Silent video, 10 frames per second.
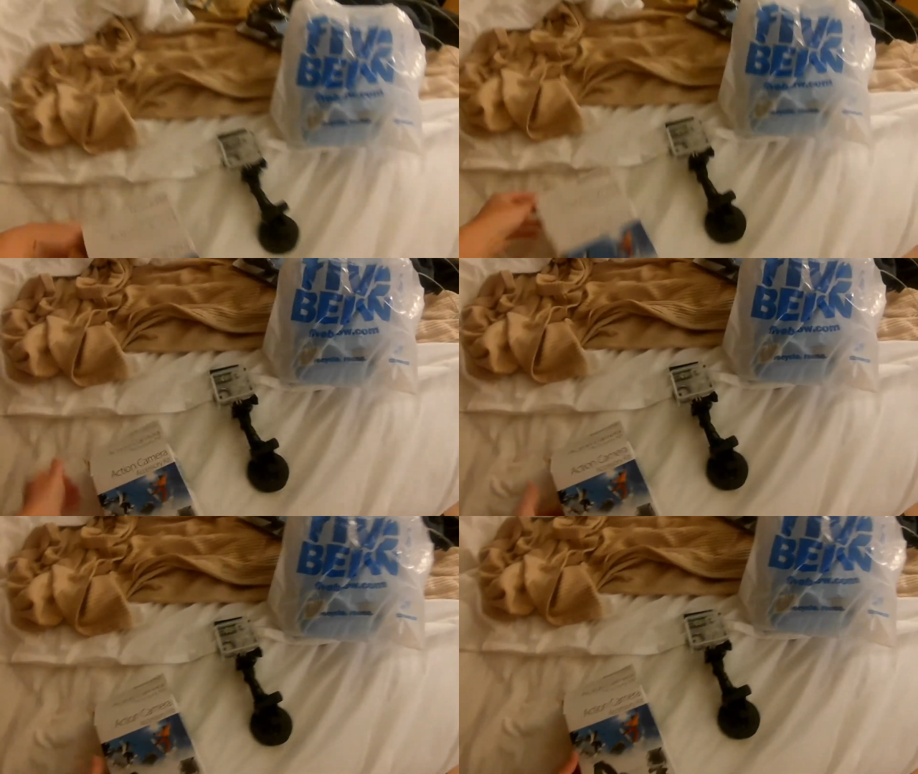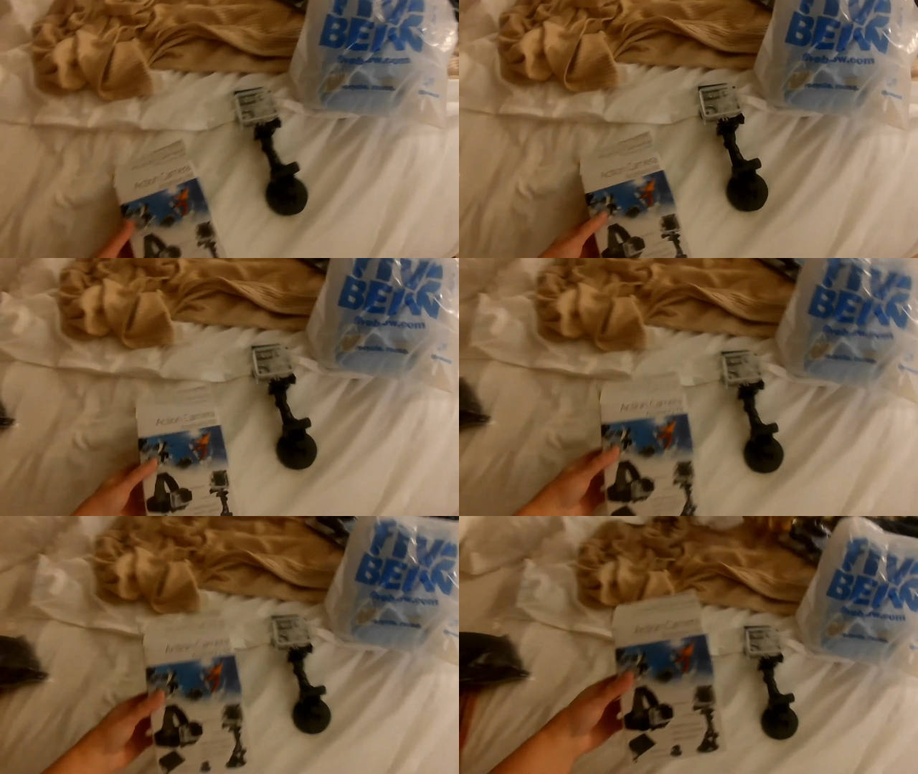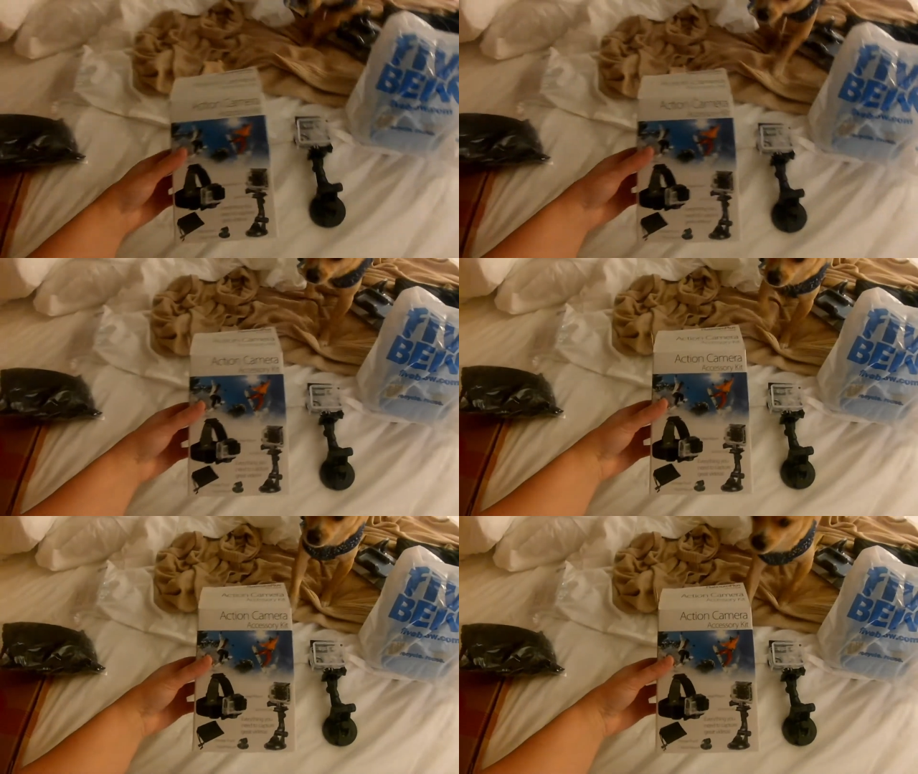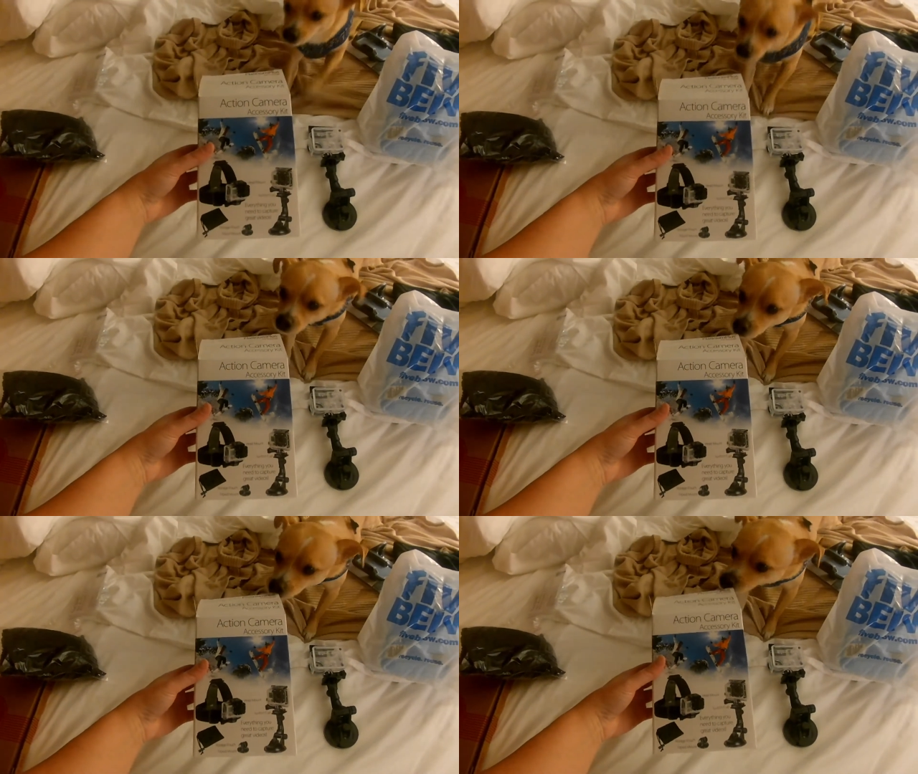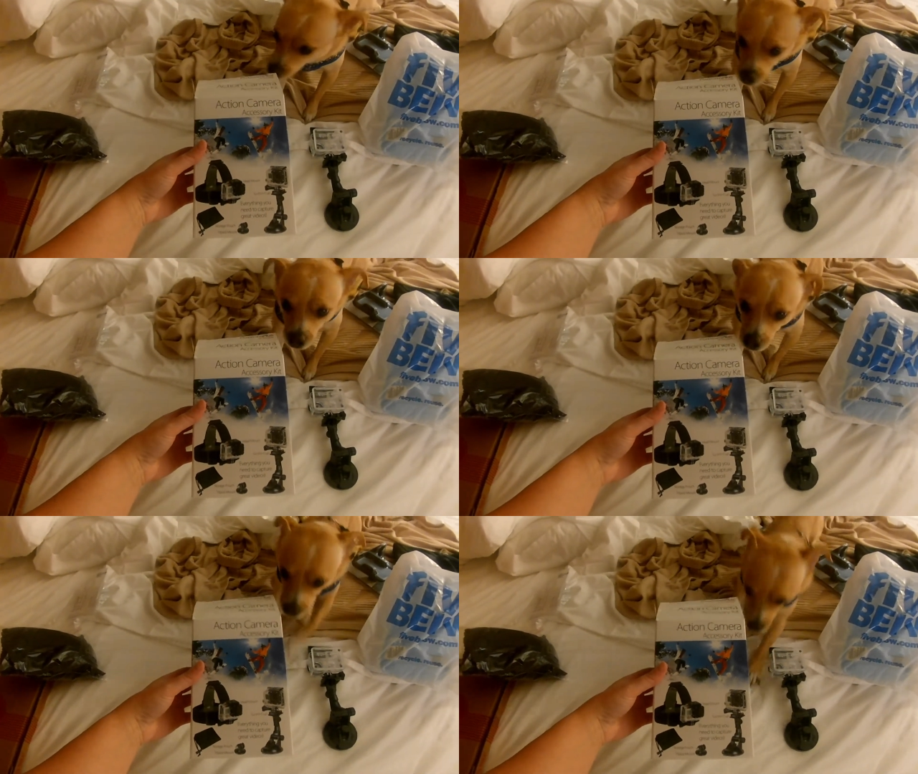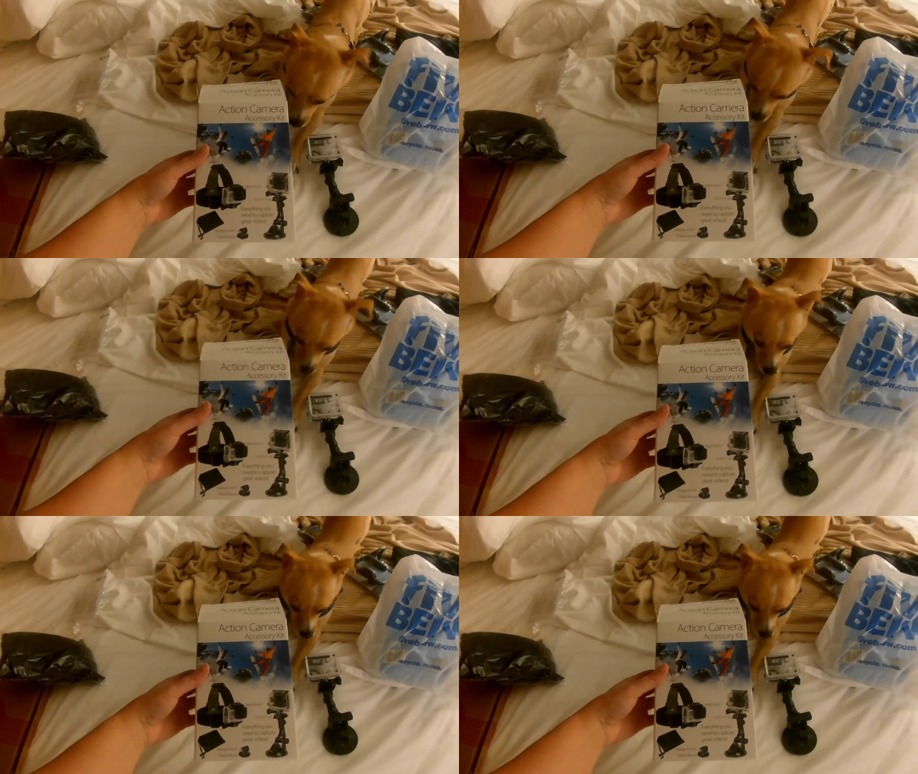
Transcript: [unreadable: no face in view]